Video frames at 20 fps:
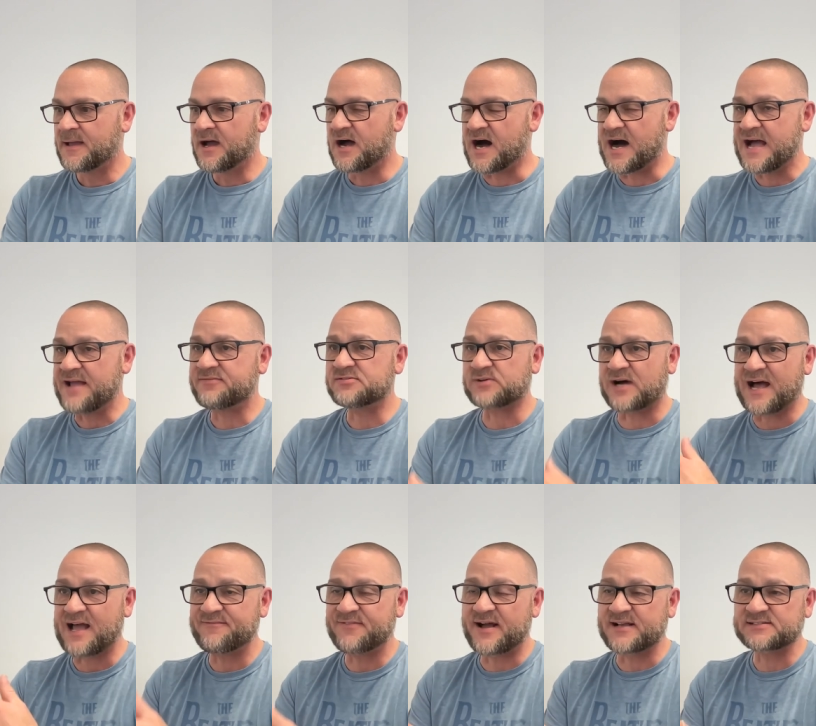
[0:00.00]
I've,
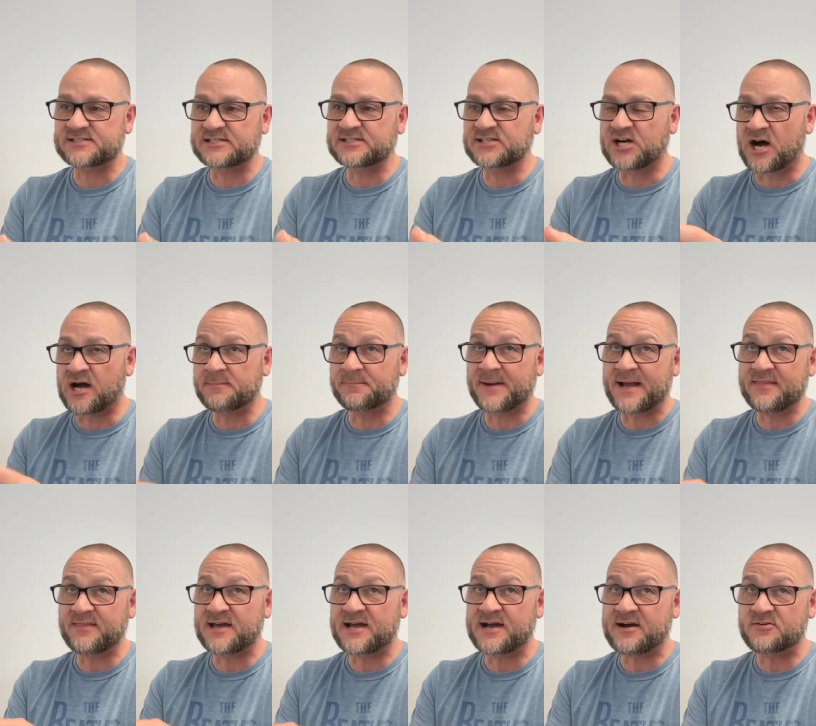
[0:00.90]
I've actually gone by
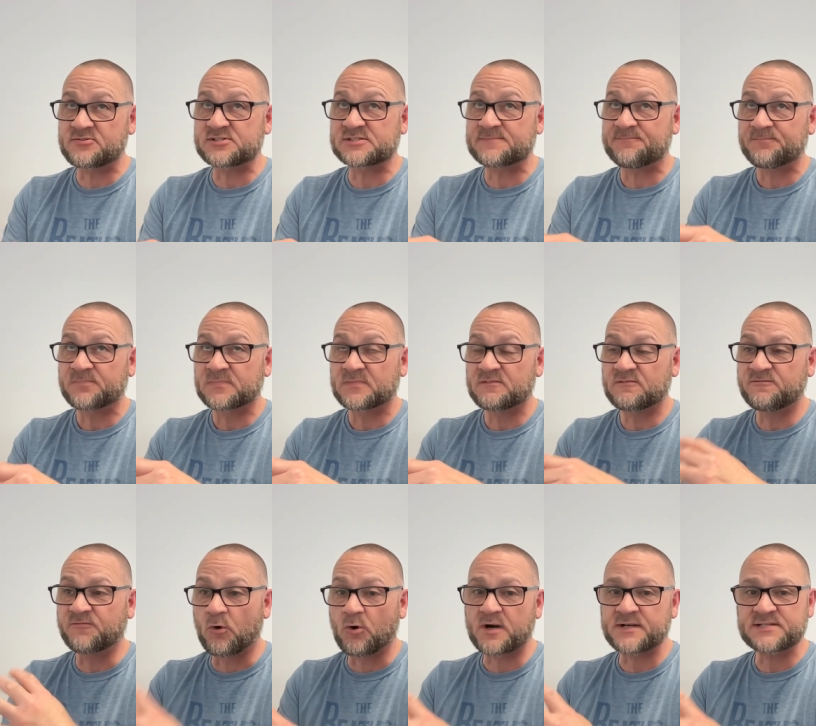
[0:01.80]
the house
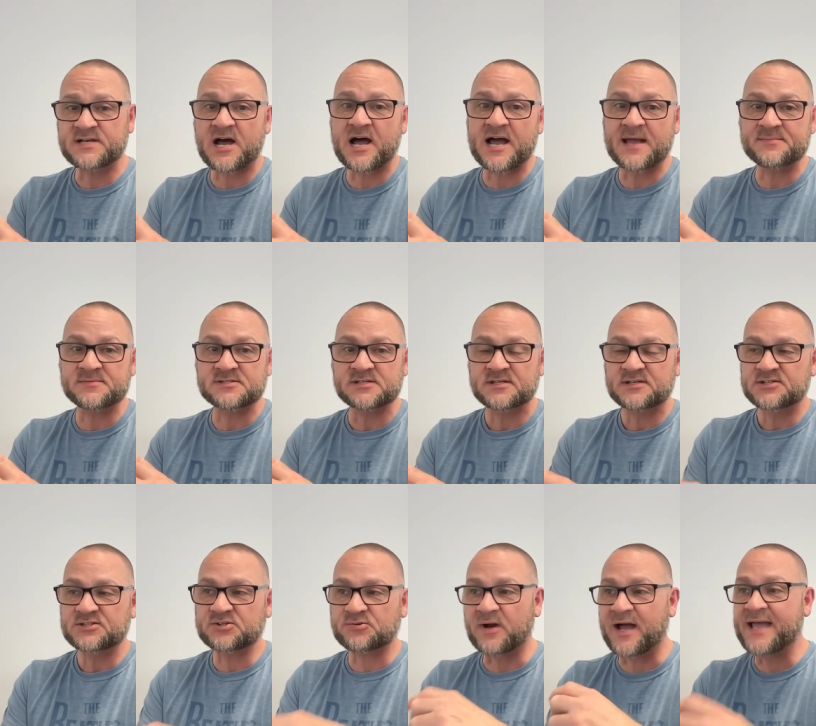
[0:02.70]
four times
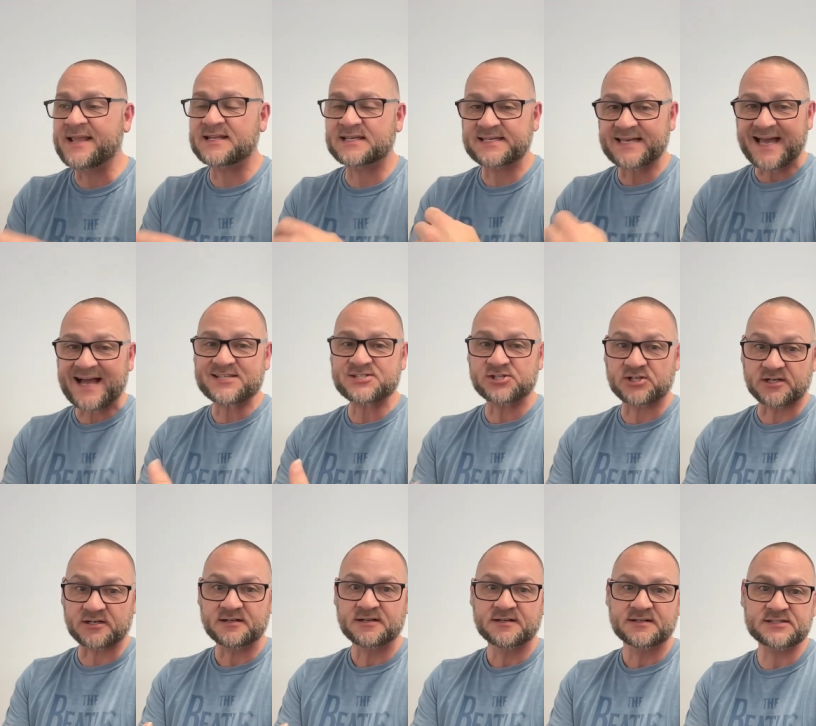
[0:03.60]
trying to catch
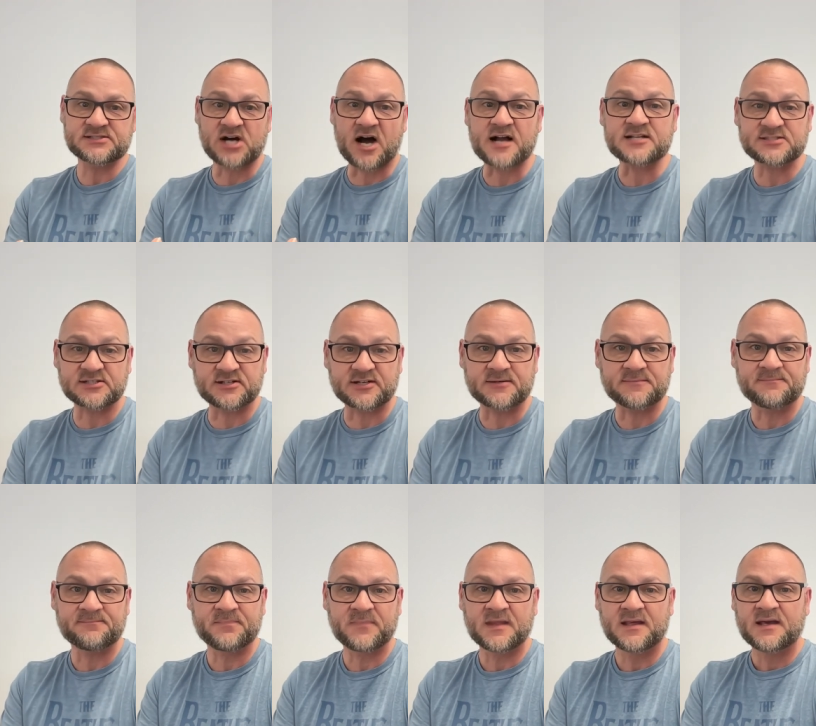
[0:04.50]
her, to talk to her.
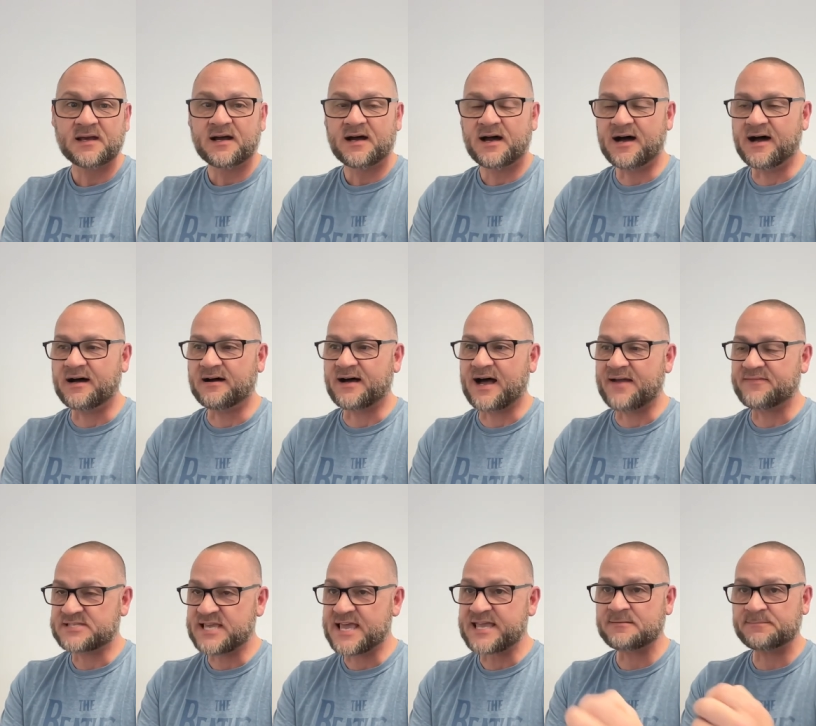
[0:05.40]
Uh,
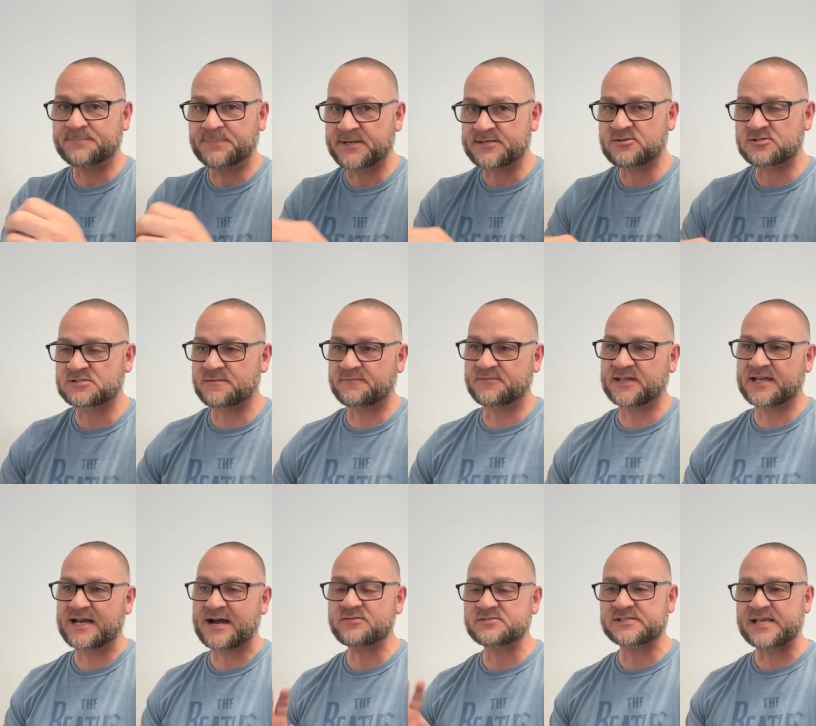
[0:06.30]
I've taken pictures of
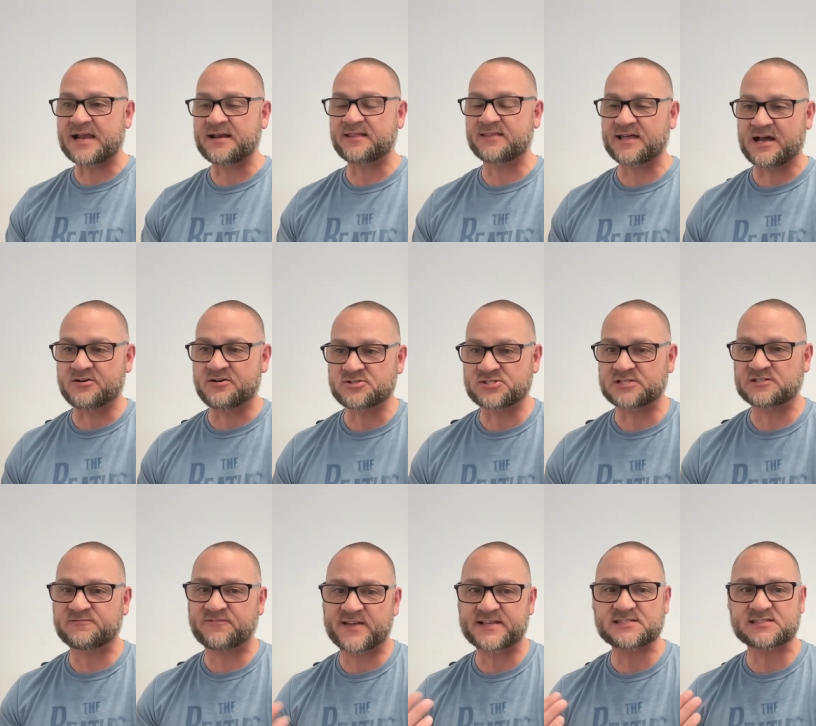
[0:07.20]
the outside of the house.
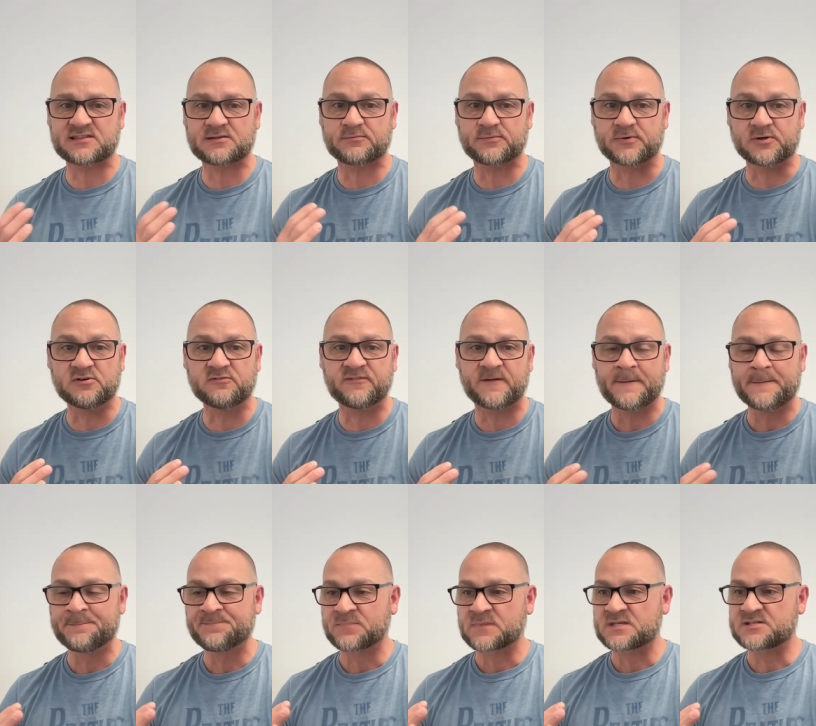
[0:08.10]
She's fixed the roof.
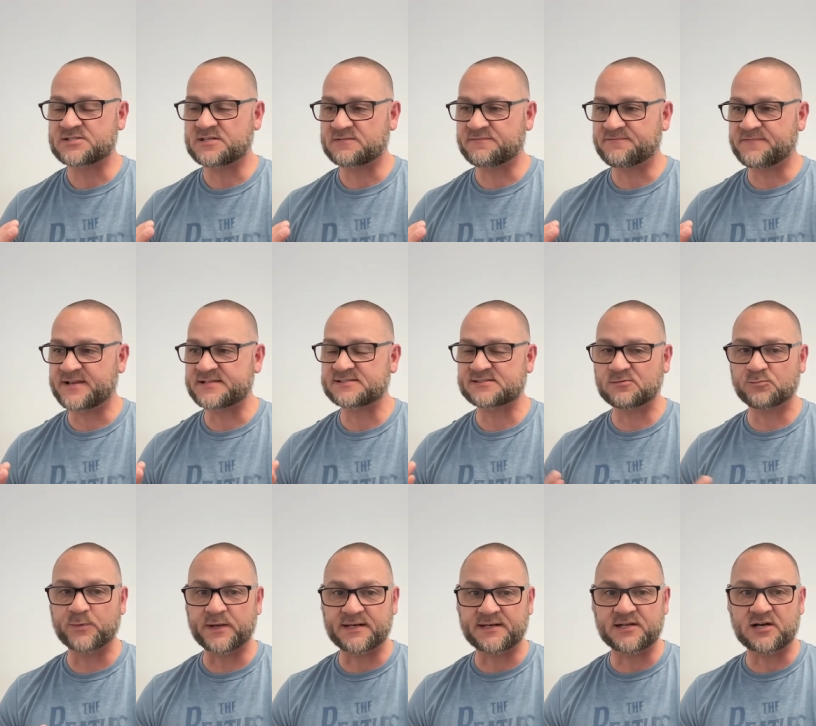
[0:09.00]
She fixed the
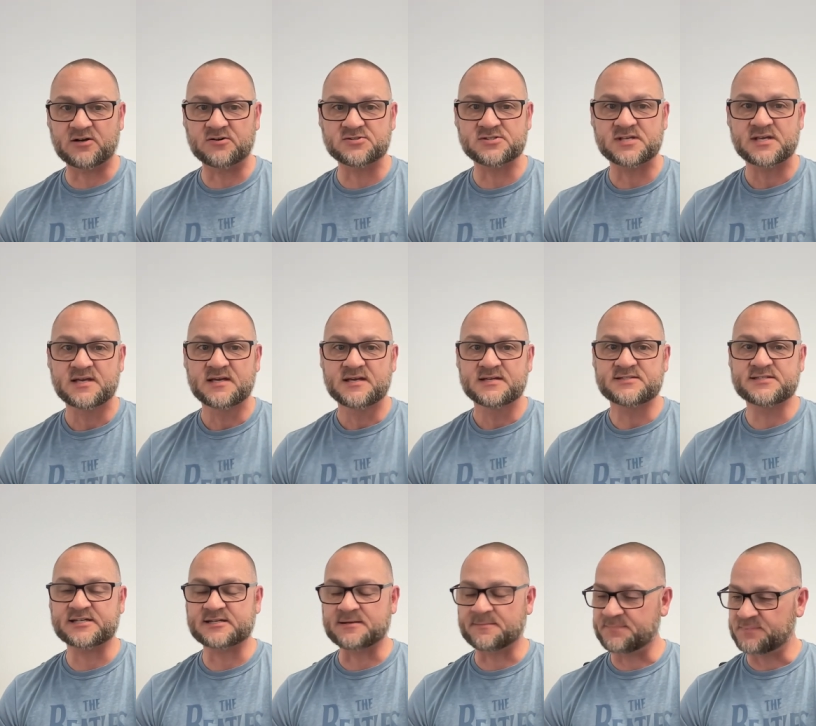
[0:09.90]
windows.
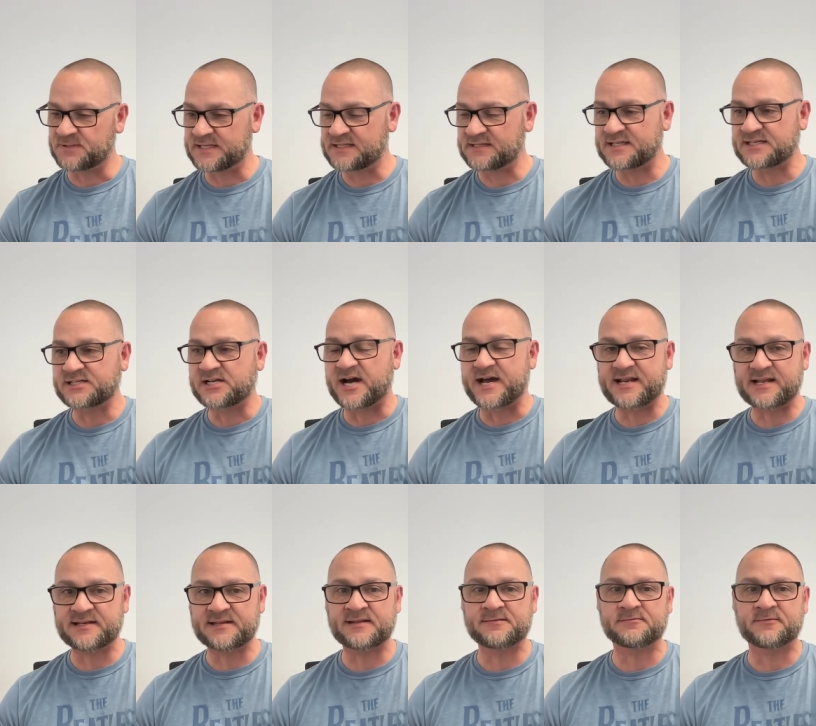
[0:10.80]
She completely
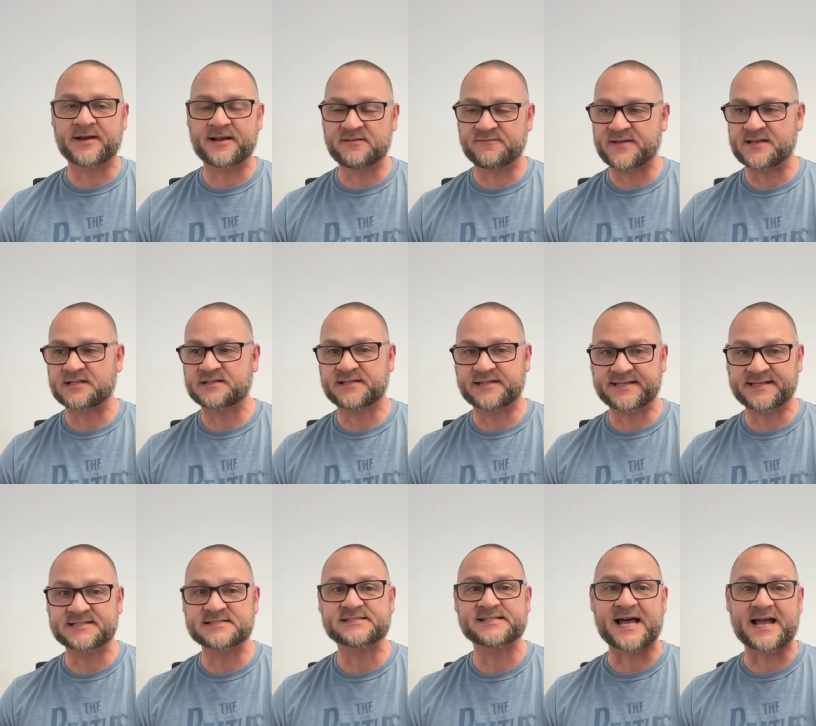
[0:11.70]
gutted and renovated the
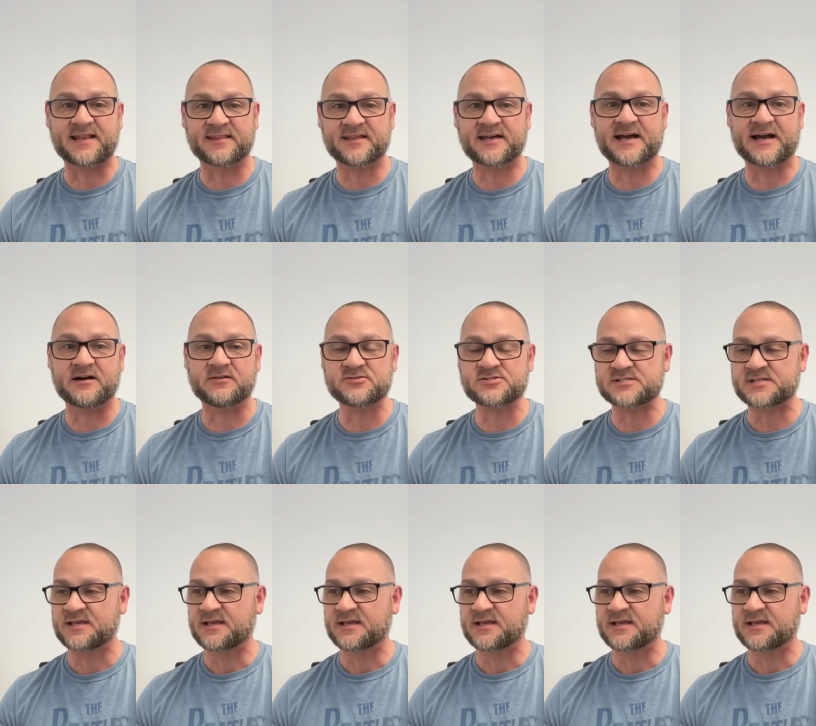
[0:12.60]
inside of the house.